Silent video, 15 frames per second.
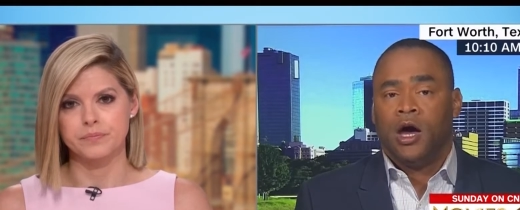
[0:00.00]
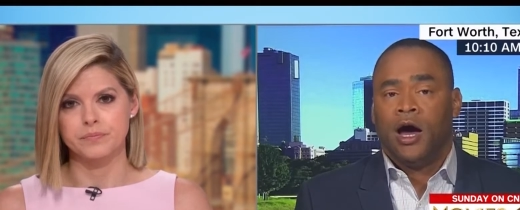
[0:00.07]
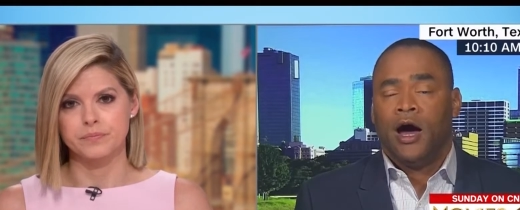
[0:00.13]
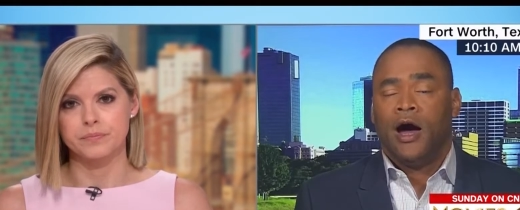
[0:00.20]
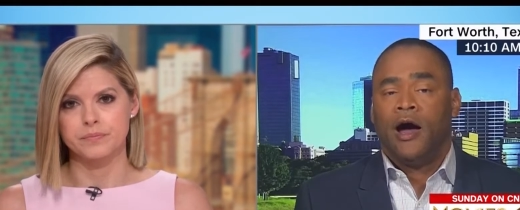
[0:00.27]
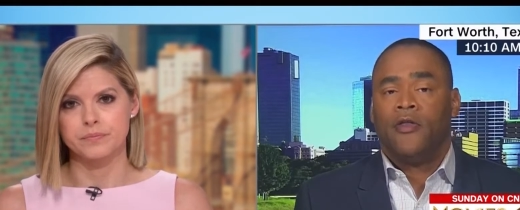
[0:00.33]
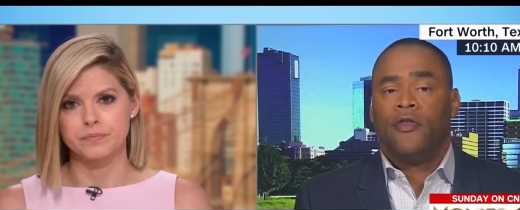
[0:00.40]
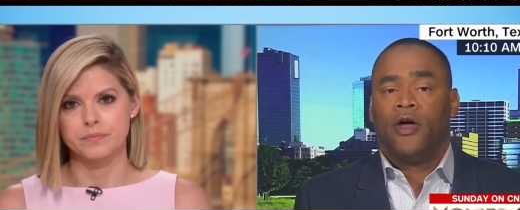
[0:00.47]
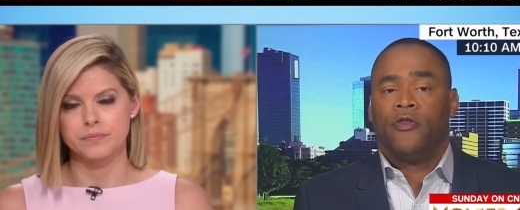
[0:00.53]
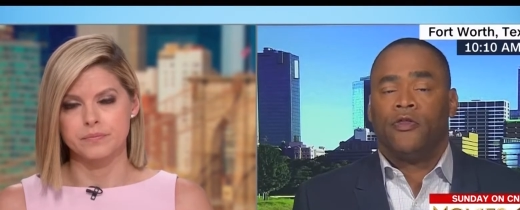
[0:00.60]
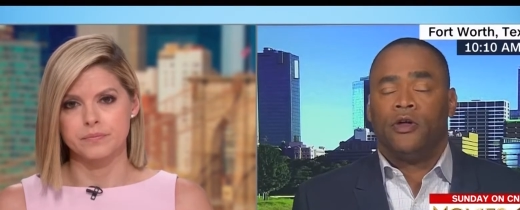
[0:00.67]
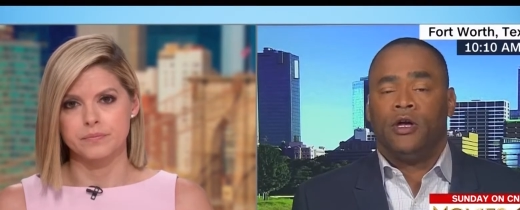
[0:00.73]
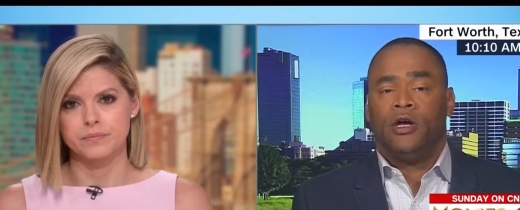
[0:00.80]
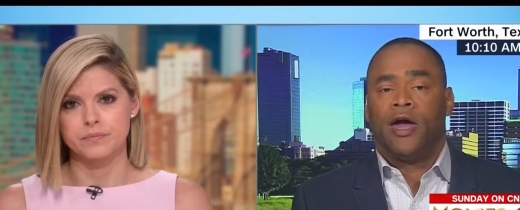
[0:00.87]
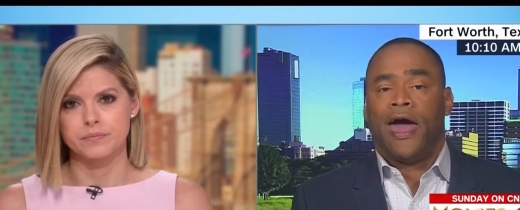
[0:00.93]
Speaker 1: uh, that
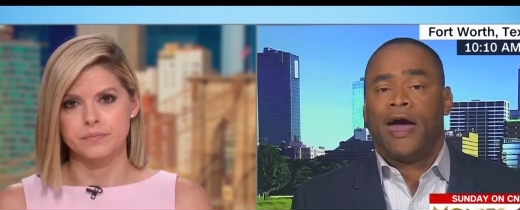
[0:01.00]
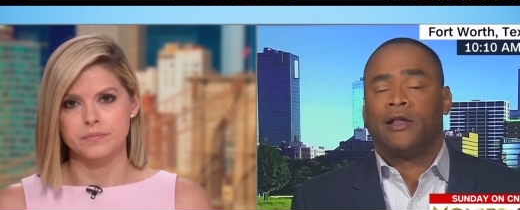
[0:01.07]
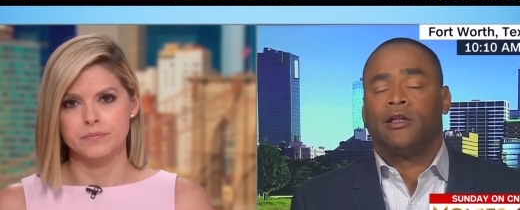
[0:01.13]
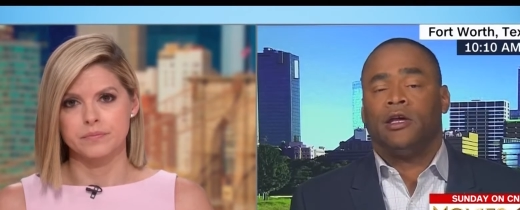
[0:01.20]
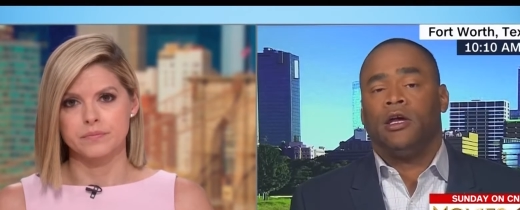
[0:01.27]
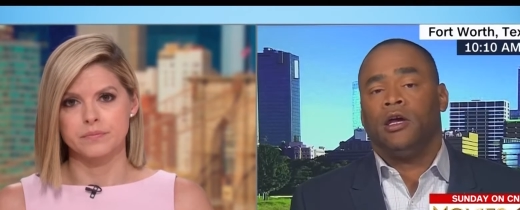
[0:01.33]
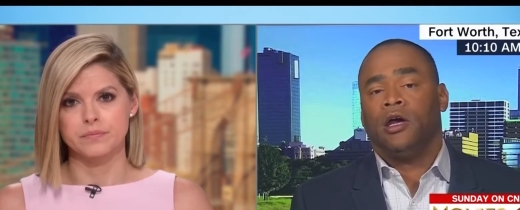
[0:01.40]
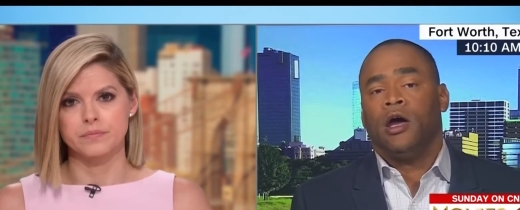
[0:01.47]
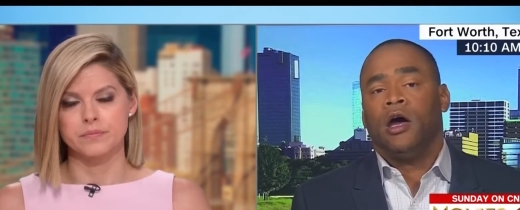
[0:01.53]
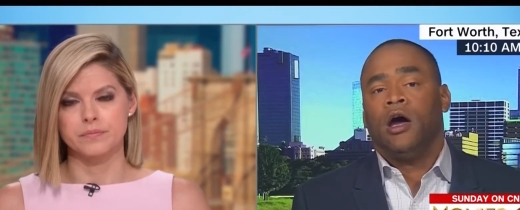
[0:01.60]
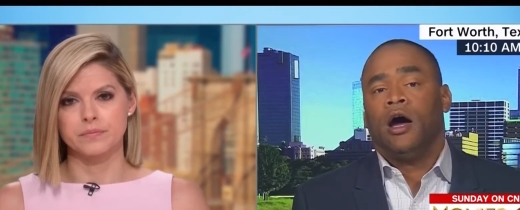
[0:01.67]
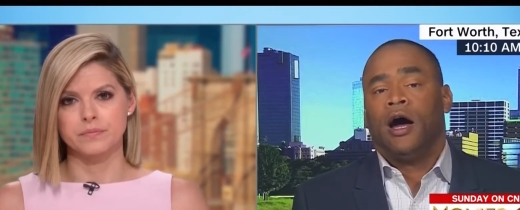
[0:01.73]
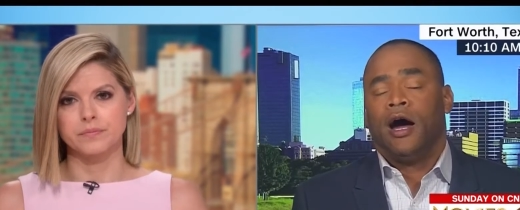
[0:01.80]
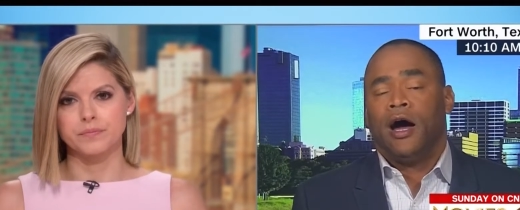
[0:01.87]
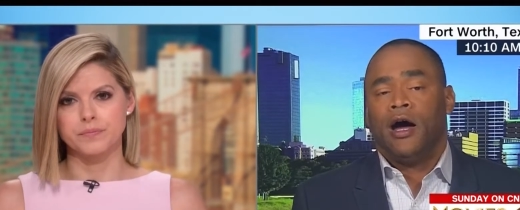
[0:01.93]
the acting
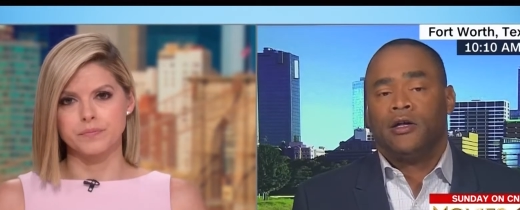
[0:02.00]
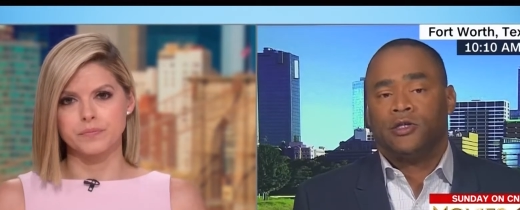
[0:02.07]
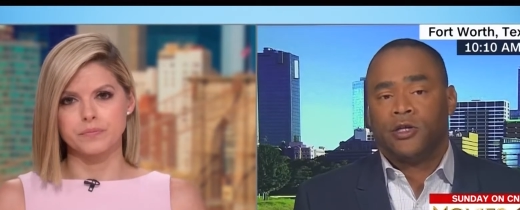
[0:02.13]
uh,